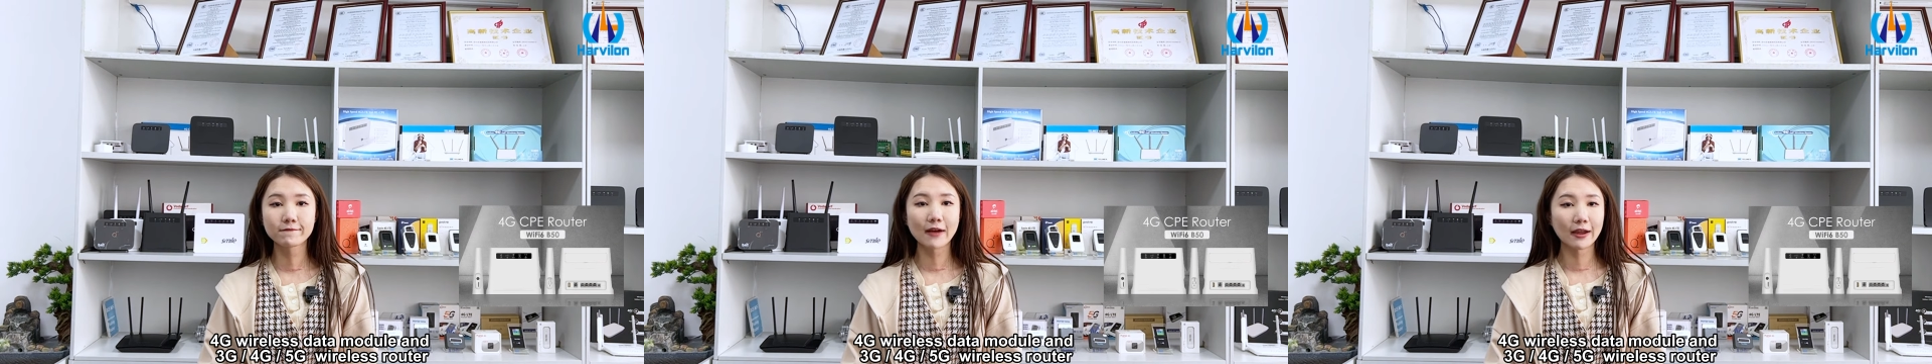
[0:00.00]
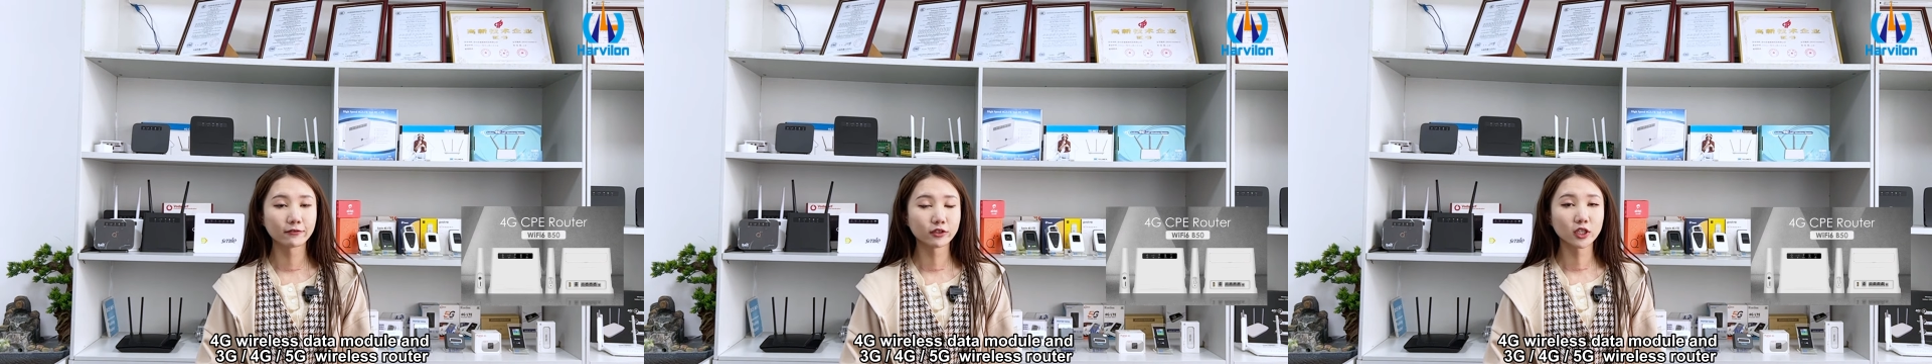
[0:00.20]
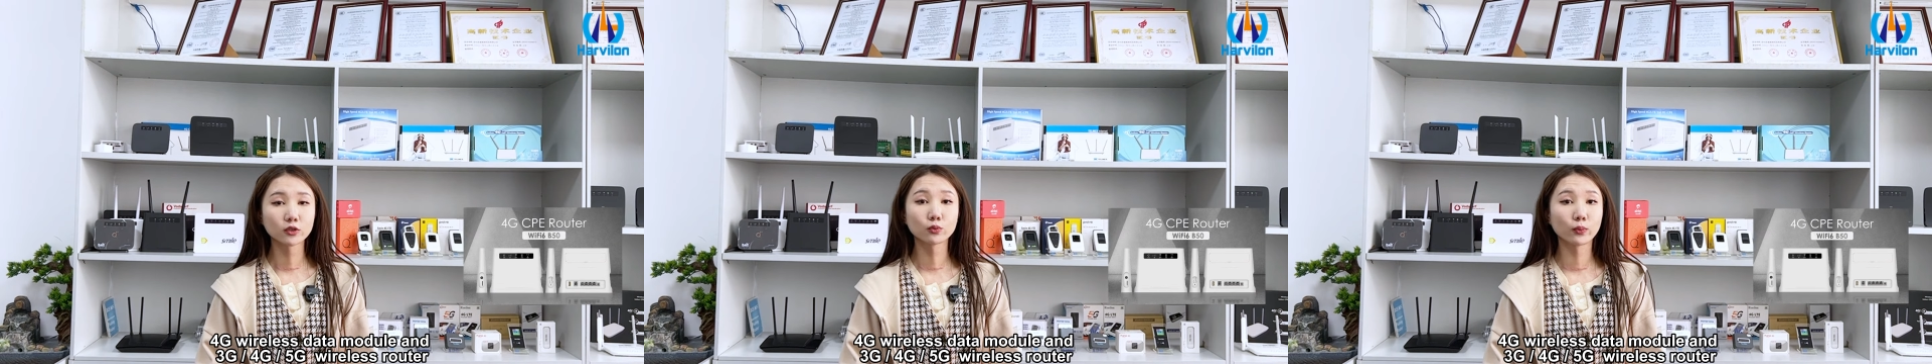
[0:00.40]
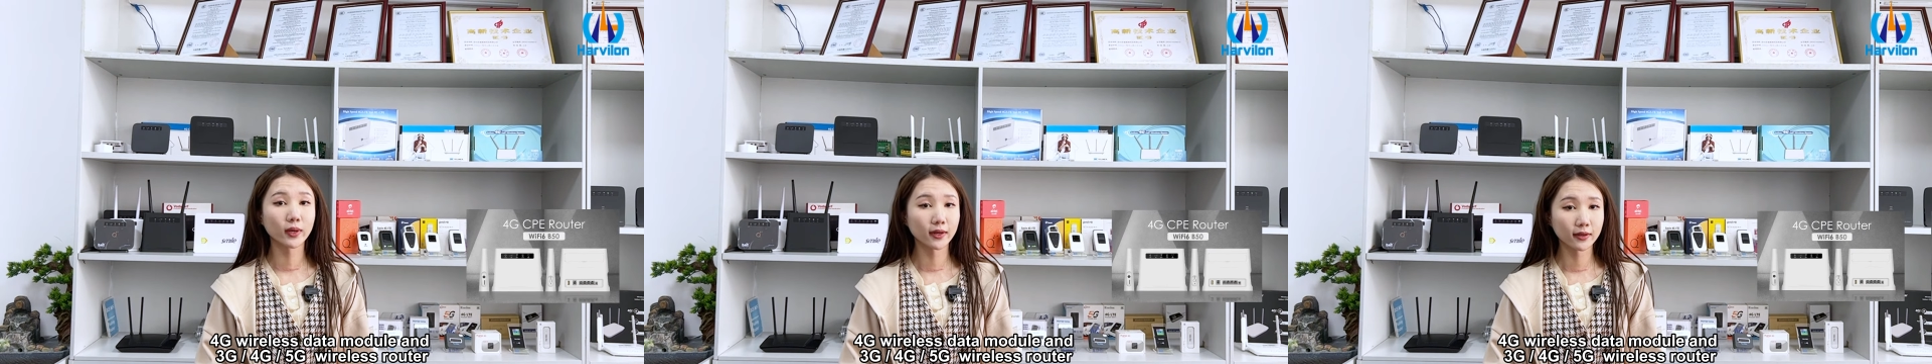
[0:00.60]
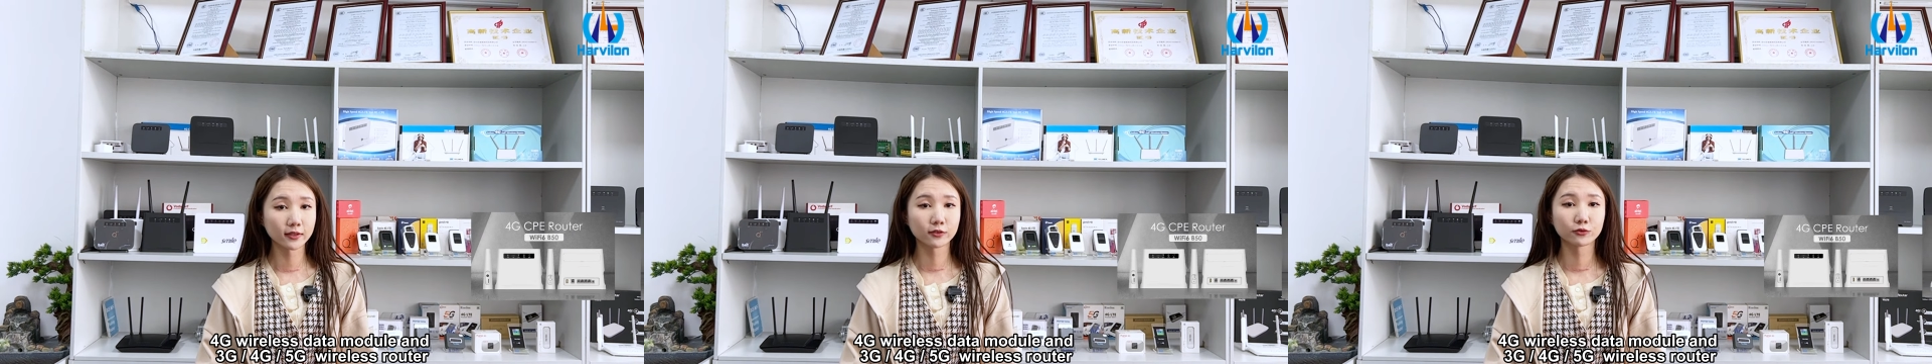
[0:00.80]
five G
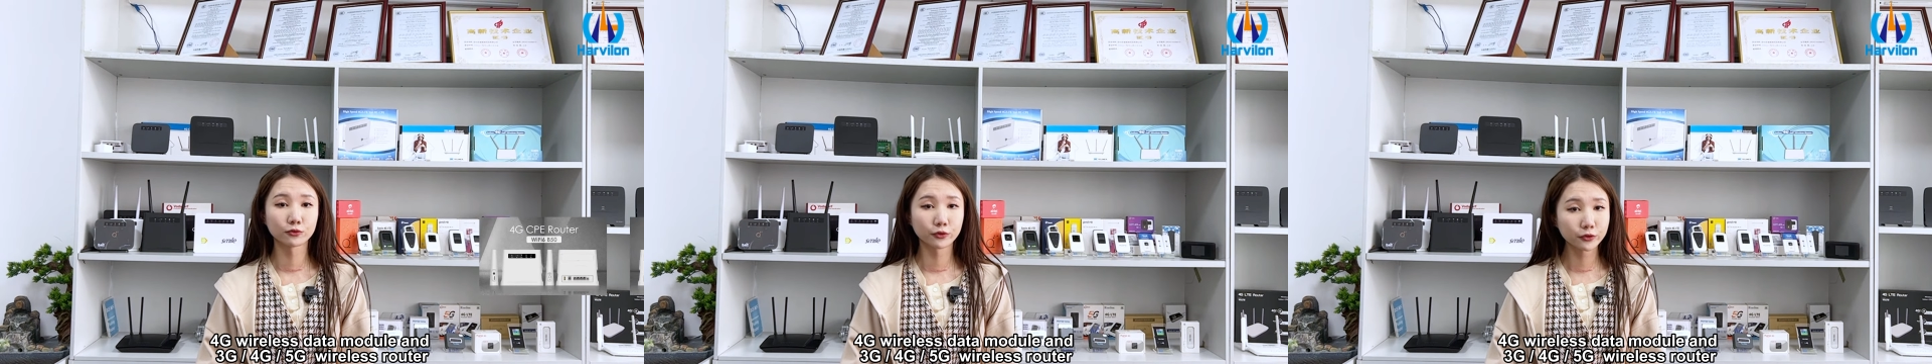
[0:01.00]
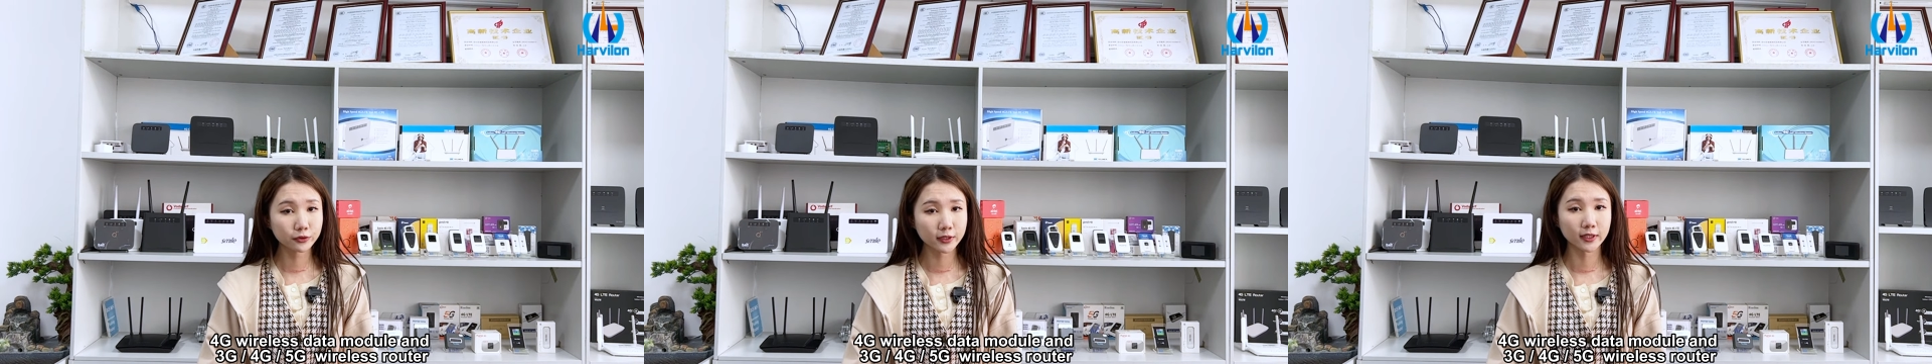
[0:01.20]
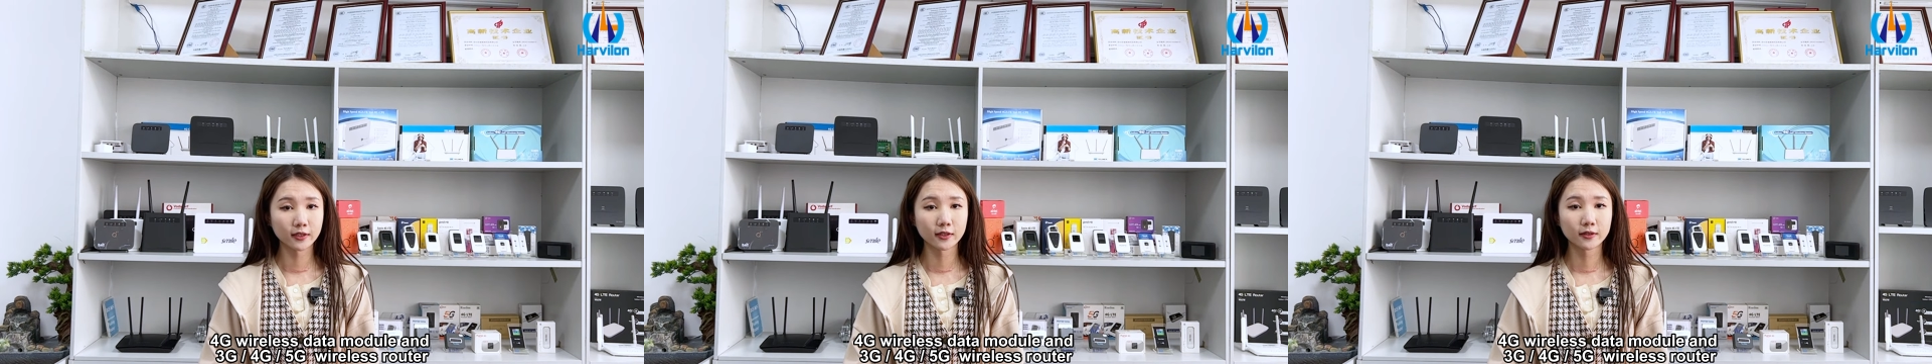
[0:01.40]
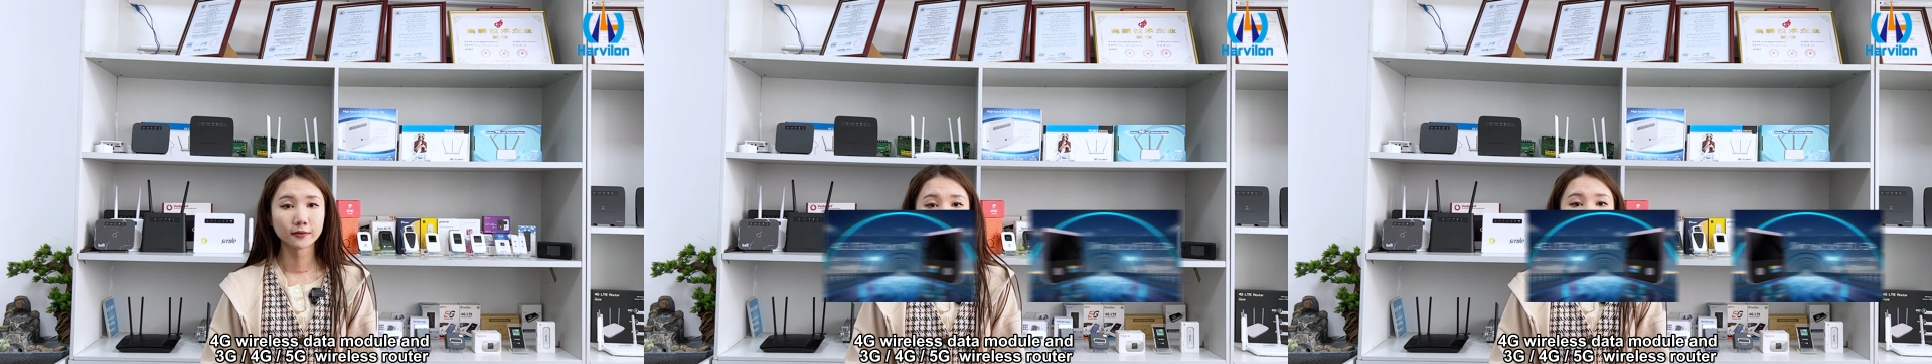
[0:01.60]
wireless router.